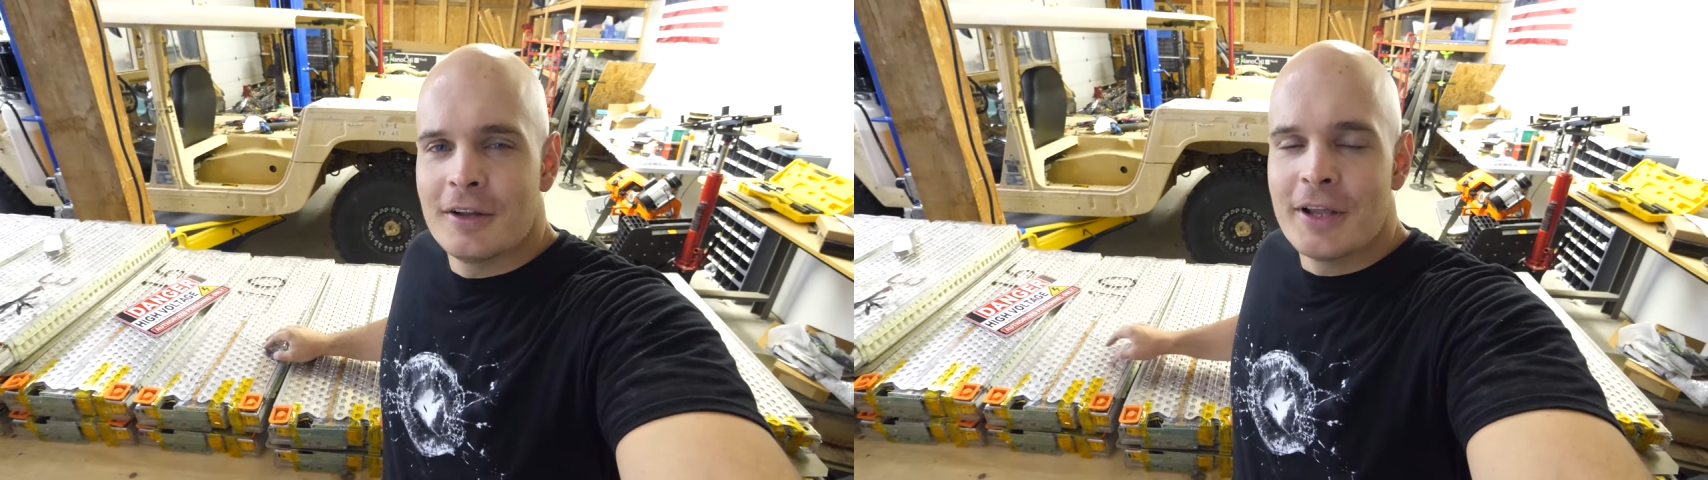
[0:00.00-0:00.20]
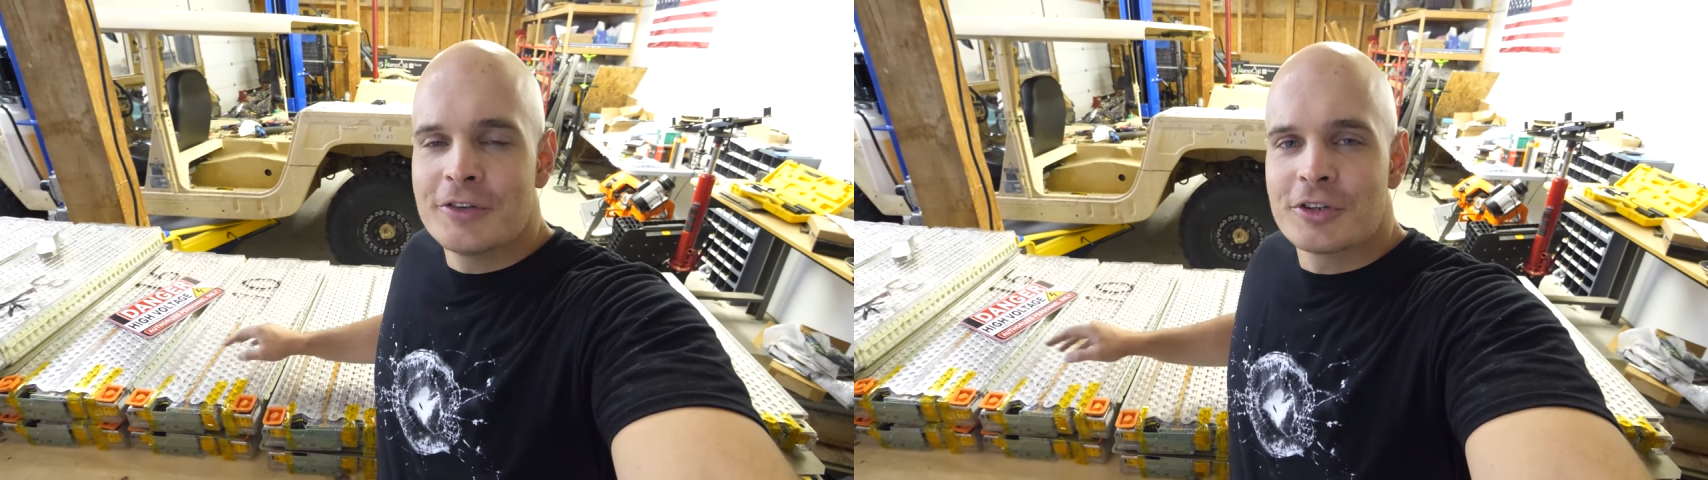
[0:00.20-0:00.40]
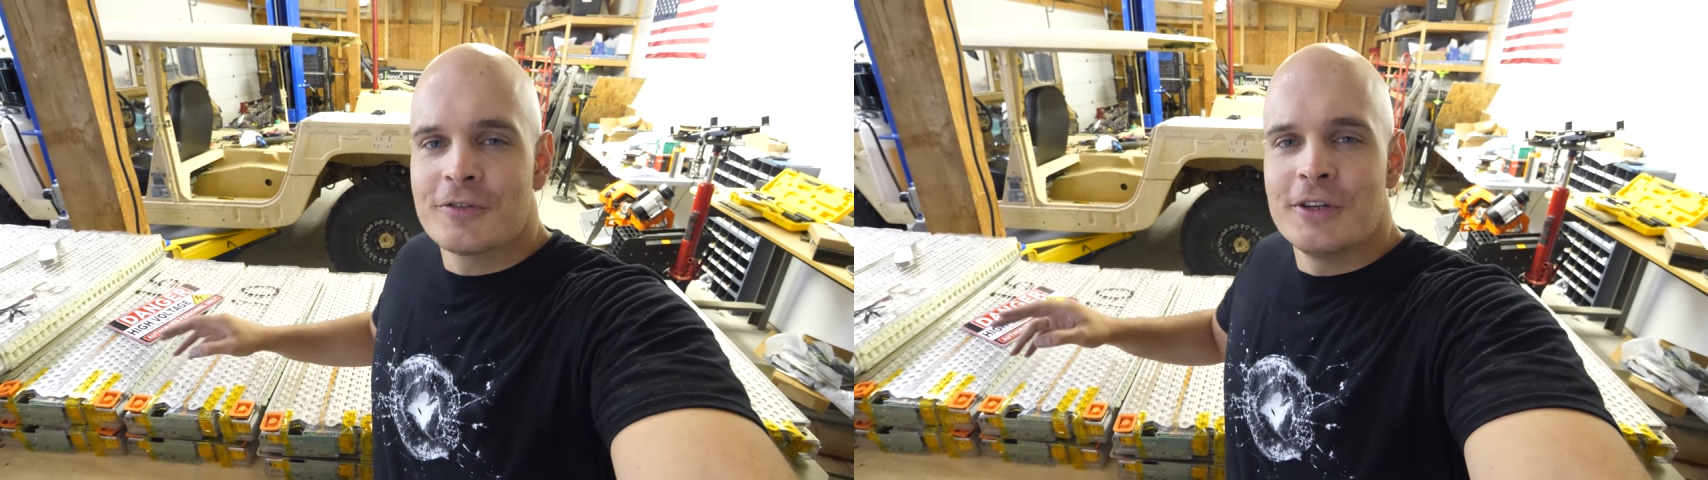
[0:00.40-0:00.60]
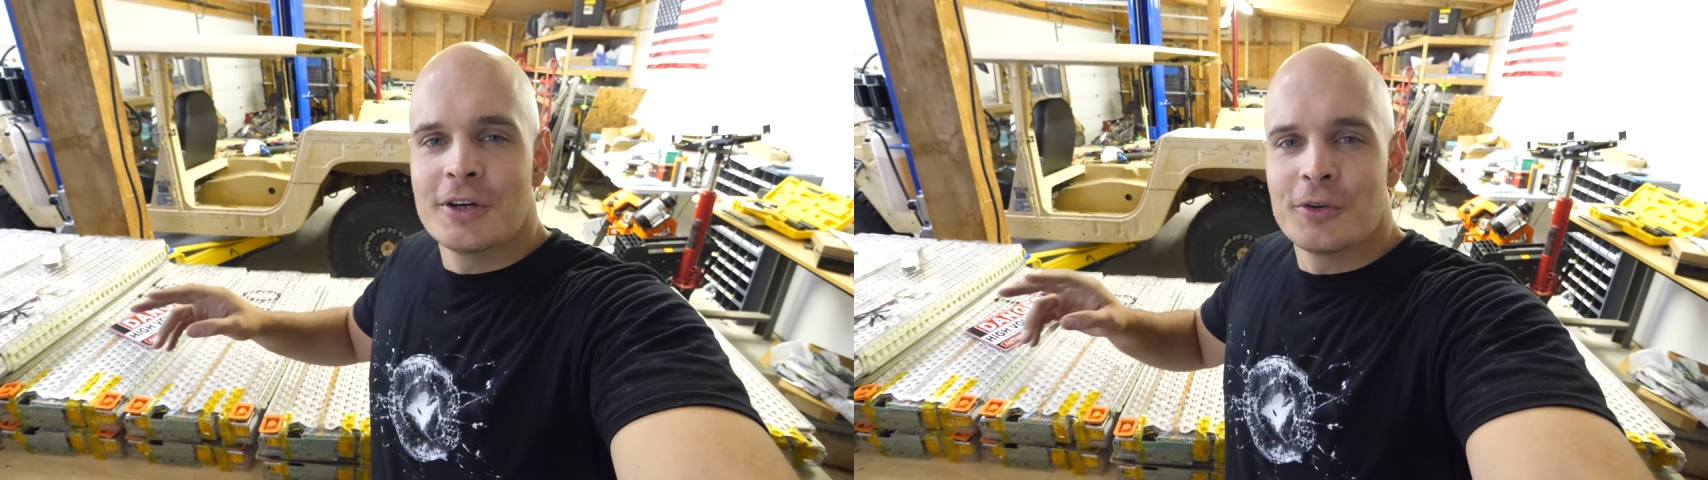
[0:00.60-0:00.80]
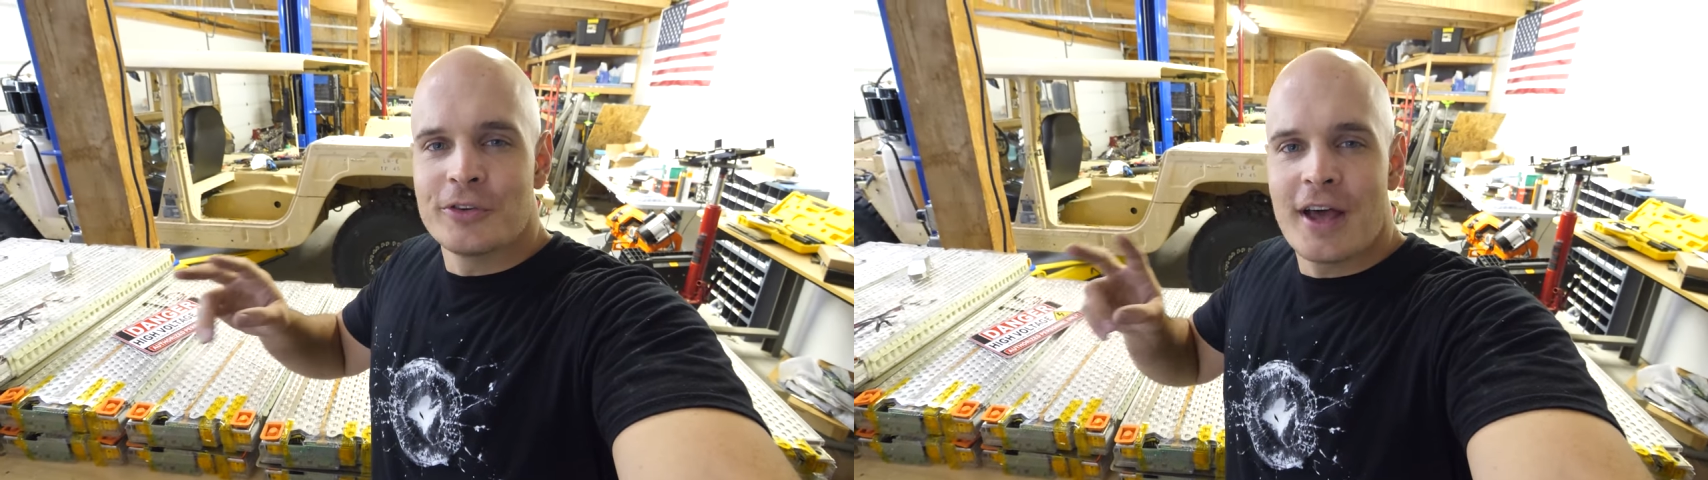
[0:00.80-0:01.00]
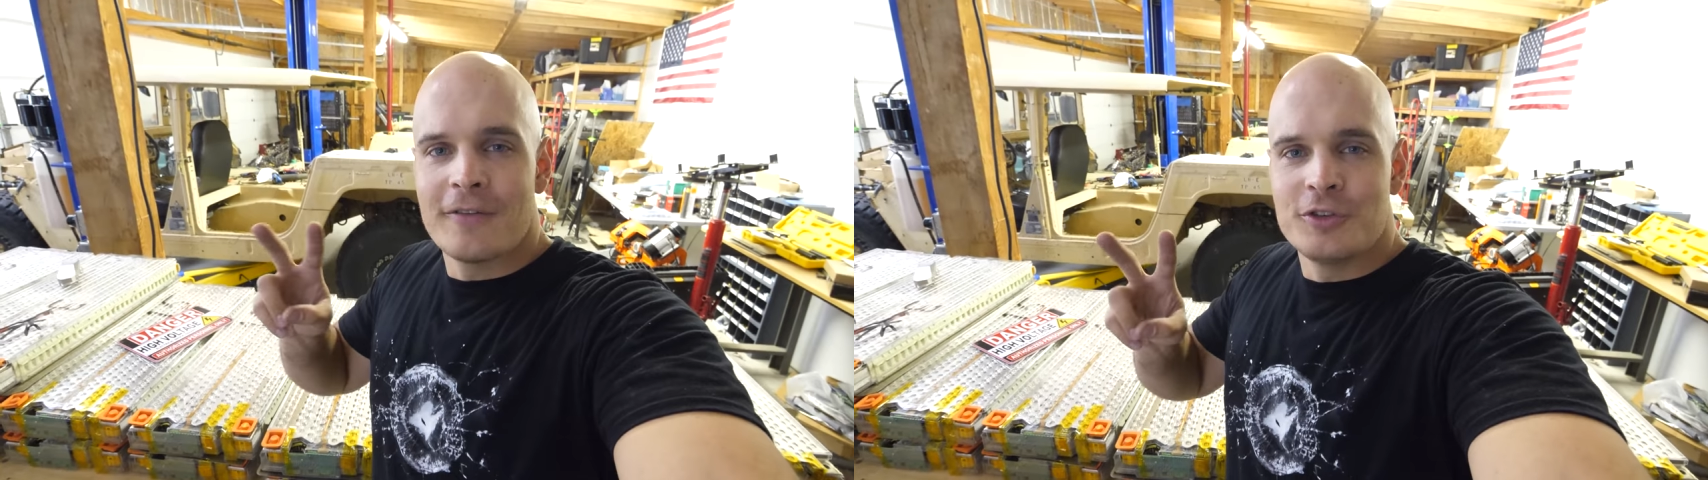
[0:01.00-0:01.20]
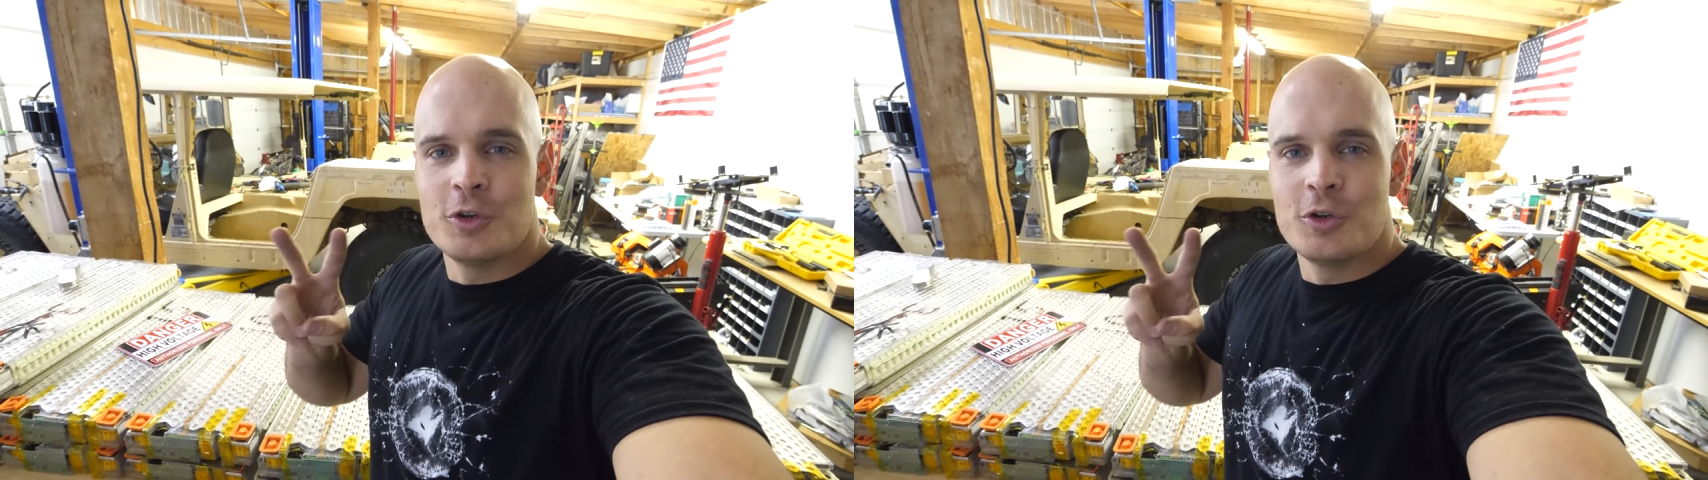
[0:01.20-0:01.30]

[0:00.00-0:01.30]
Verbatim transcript: Electric vehicles have